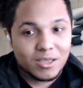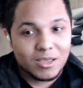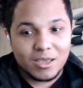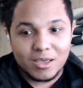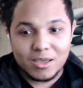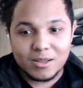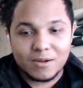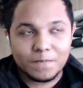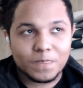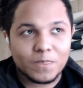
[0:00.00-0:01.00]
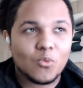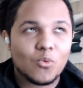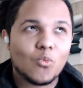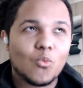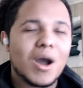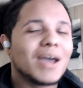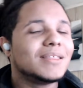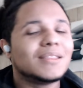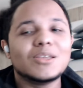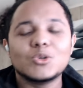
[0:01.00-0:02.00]
And why
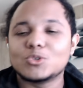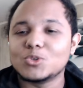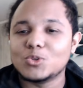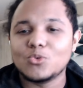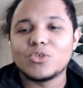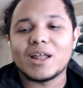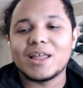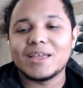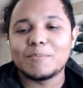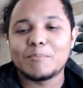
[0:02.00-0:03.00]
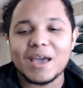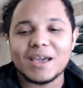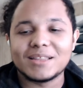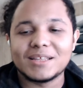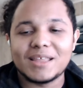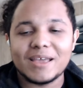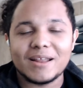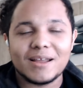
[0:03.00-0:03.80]
did they used to do that? Like back in the day,